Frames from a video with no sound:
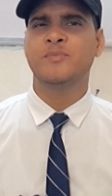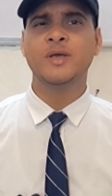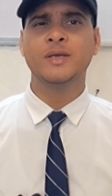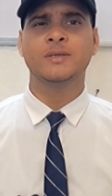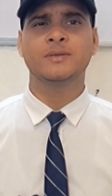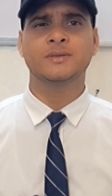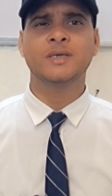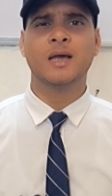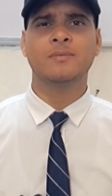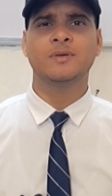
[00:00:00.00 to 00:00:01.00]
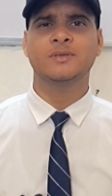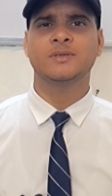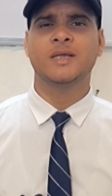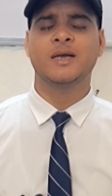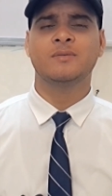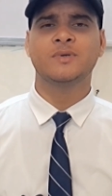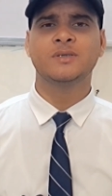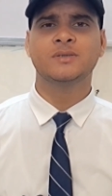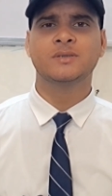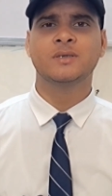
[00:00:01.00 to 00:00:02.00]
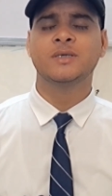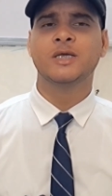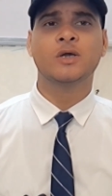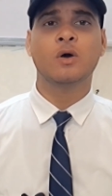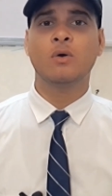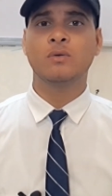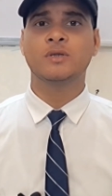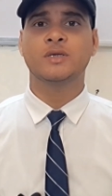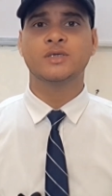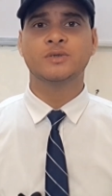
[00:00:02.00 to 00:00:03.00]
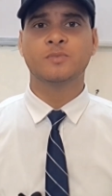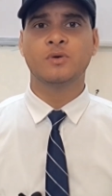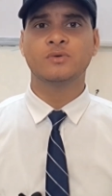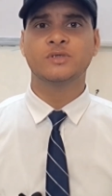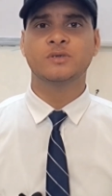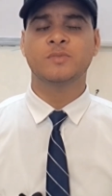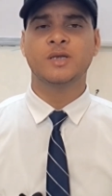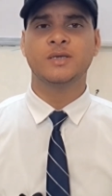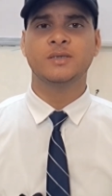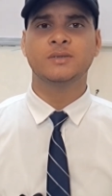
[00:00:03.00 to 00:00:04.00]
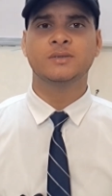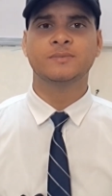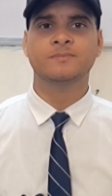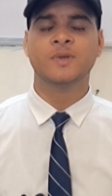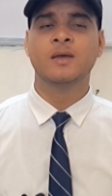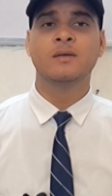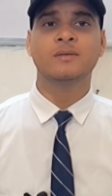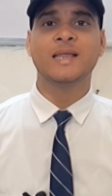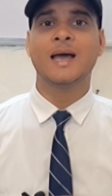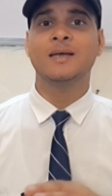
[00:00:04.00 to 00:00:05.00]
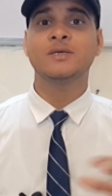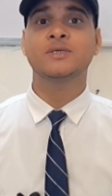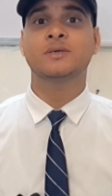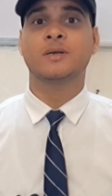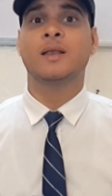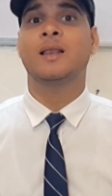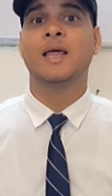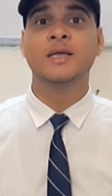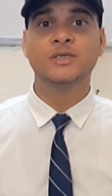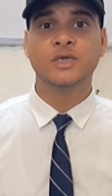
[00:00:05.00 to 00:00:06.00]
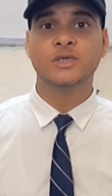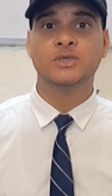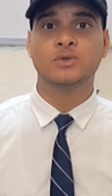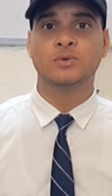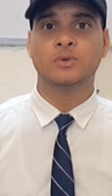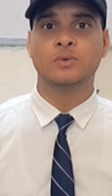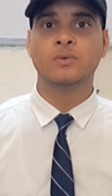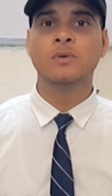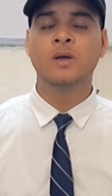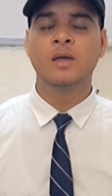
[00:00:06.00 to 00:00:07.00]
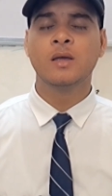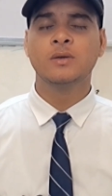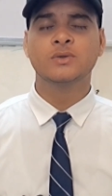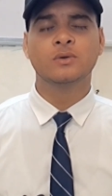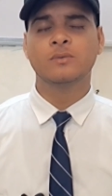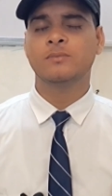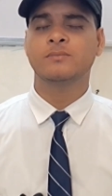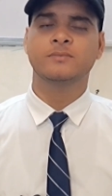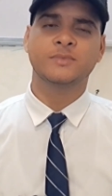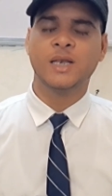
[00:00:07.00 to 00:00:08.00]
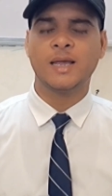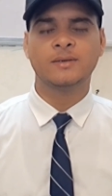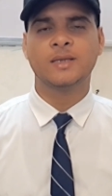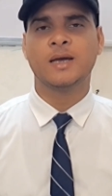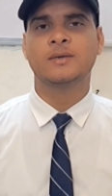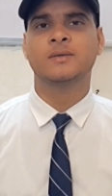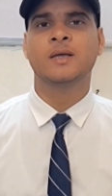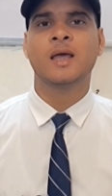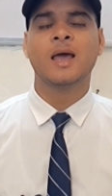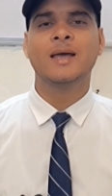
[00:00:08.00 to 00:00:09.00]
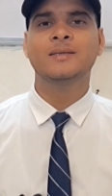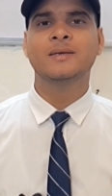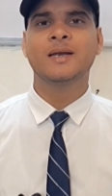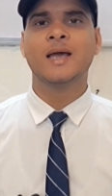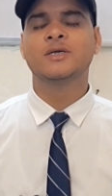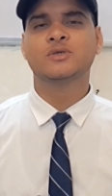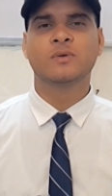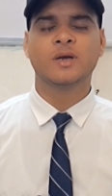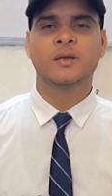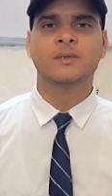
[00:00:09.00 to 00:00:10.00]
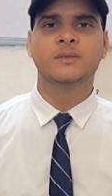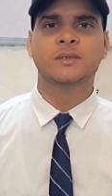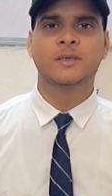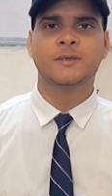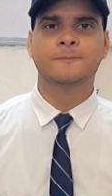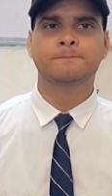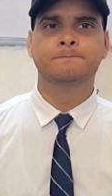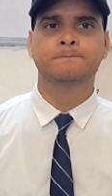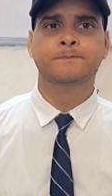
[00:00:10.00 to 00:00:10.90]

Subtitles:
Be in the driving seat. That means take all the responsibilities that is related to you. So like that. And the next one here, see,